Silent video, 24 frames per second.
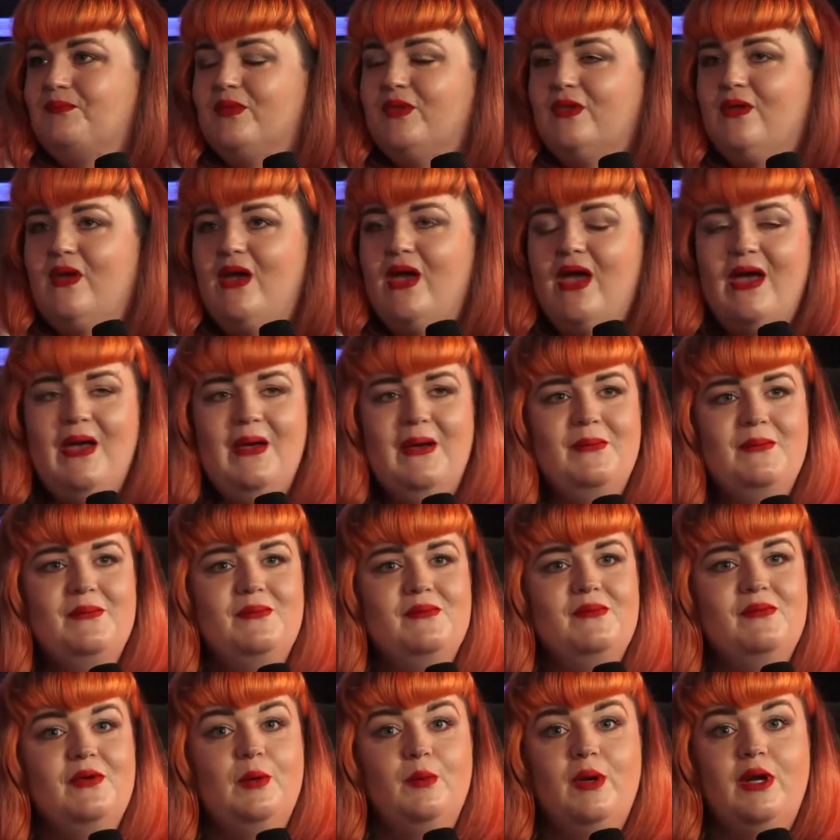
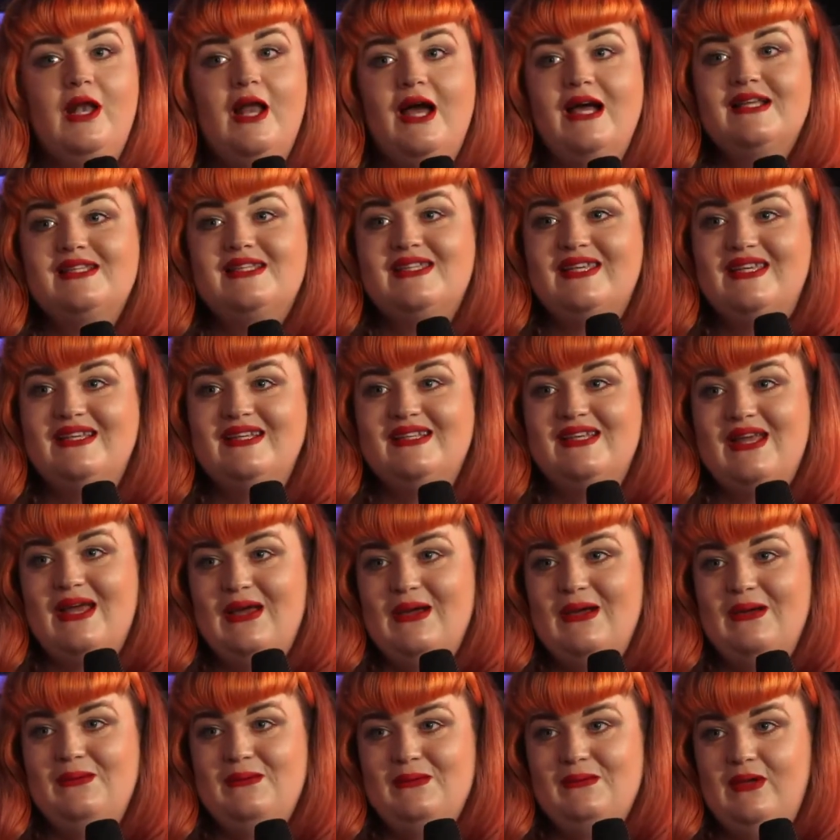Well, my last gig
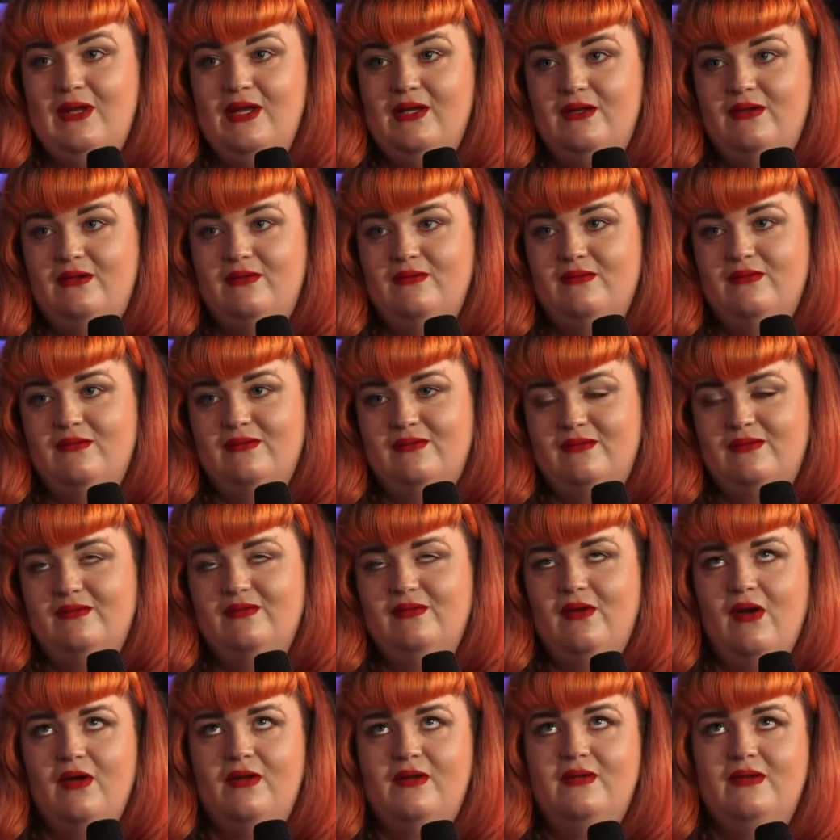now, like
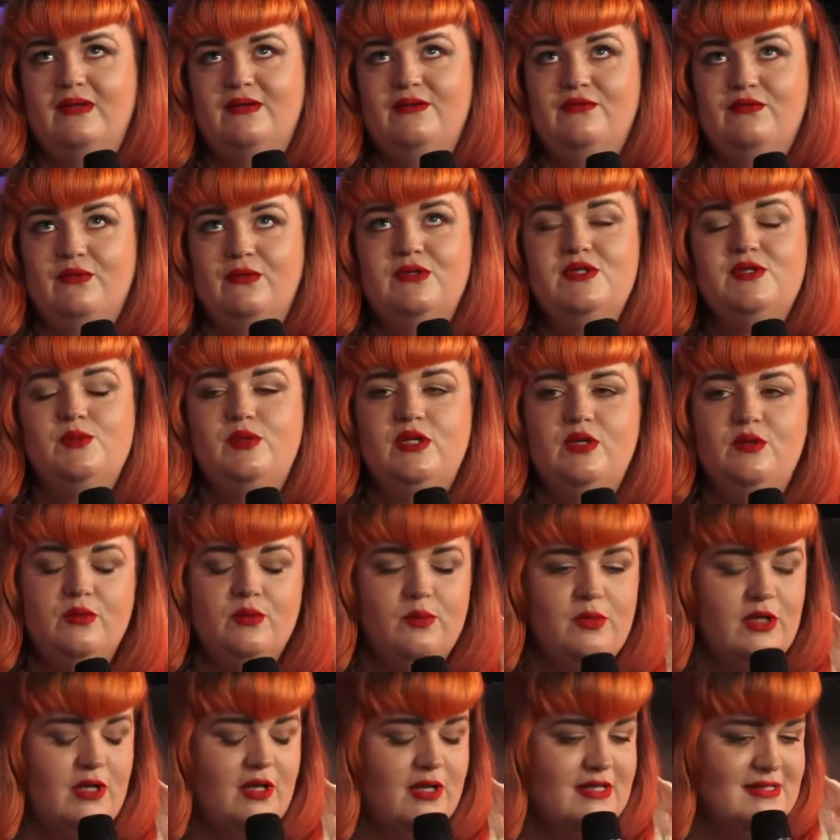not in front of people,
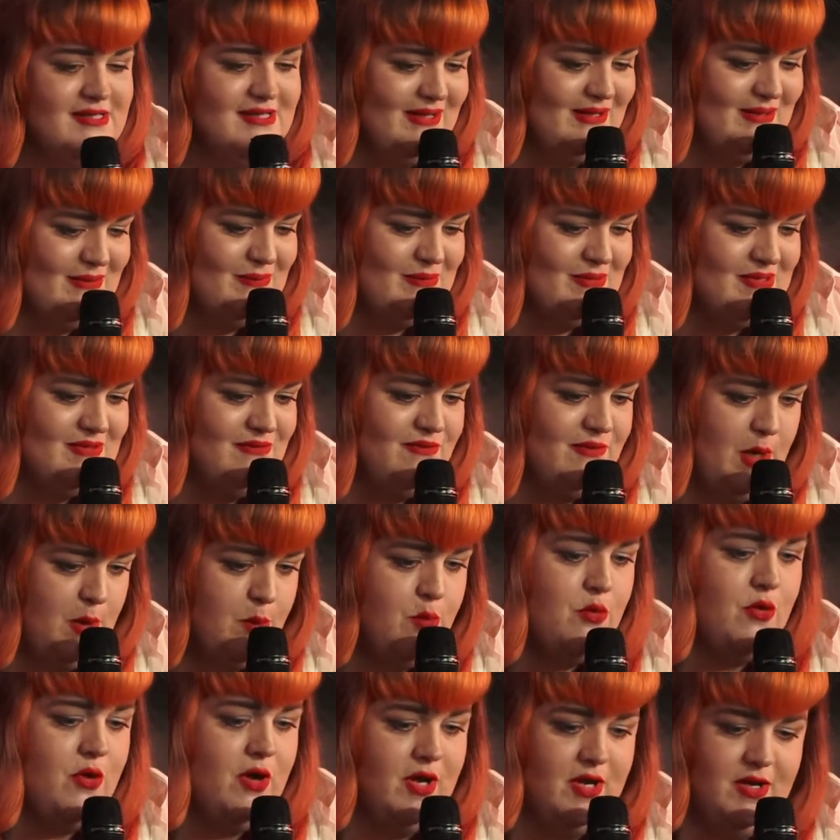my last gig was
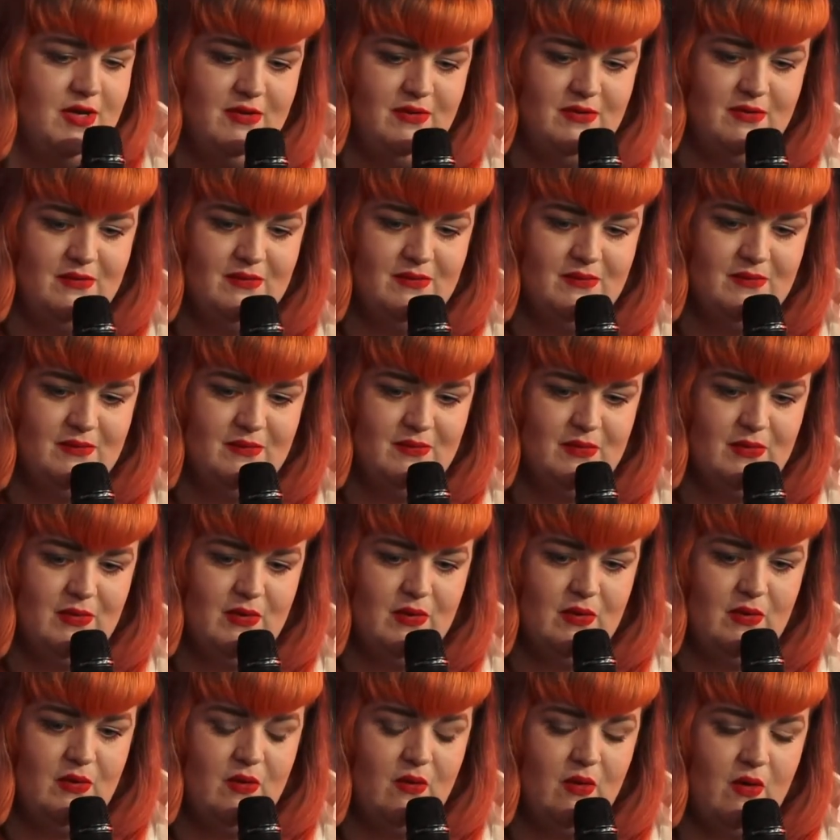February
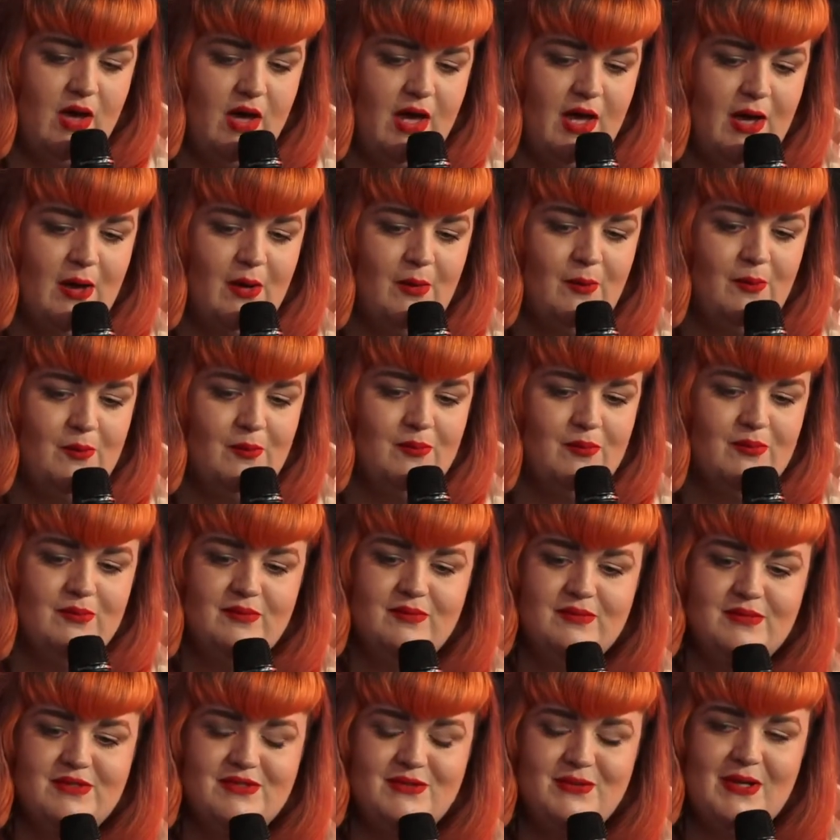
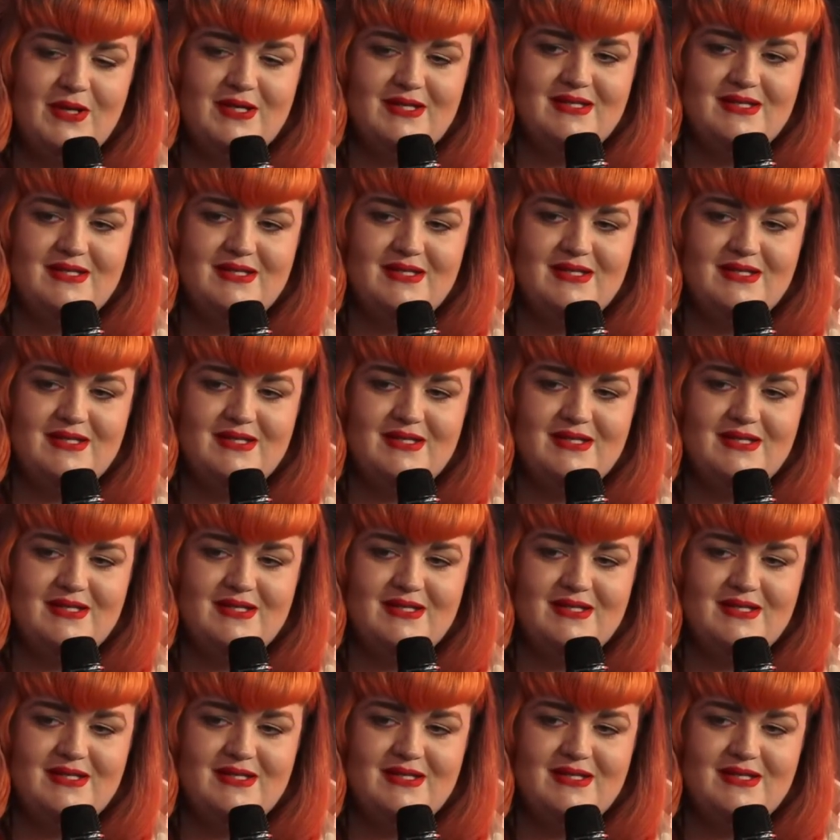2020.